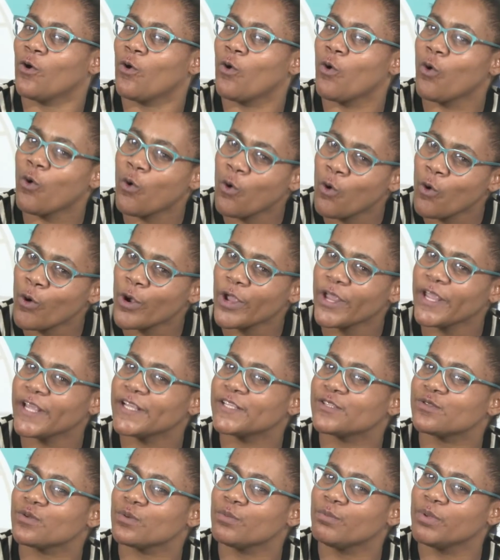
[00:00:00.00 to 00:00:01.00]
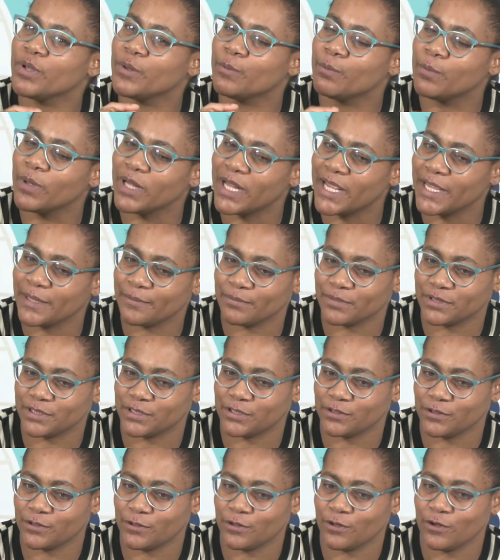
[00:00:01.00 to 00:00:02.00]
who is to be
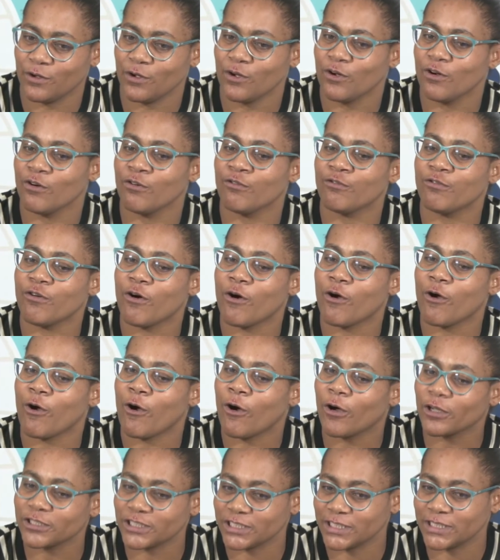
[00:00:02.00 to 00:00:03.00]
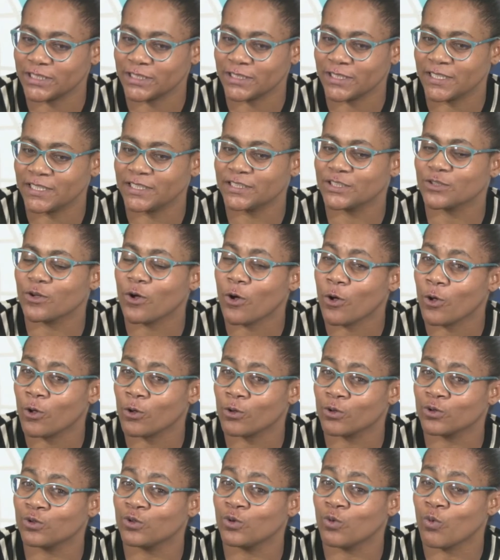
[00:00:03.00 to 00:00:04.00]
blamed for causing this
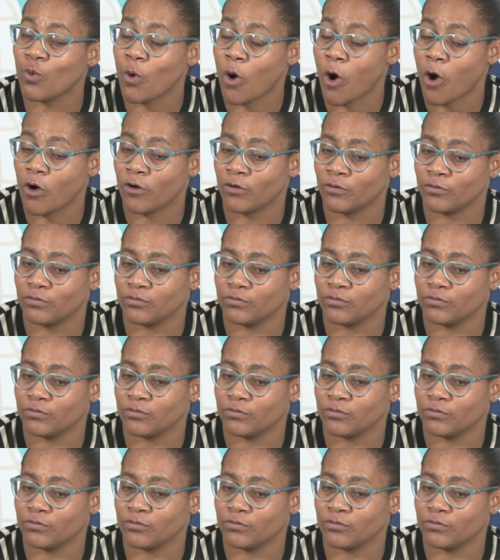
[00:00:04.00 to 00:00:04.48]
Cold War.